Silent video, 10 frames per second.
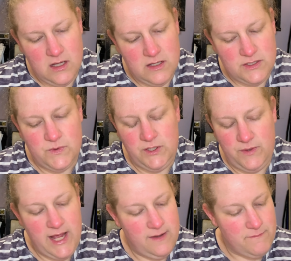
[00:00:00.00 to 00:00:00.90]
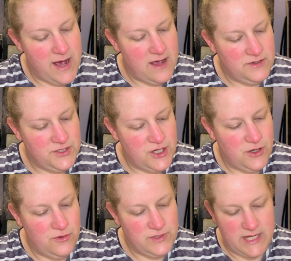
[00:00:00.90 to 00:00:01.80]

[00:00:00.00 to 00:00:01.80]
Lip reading: So when you hit milestones,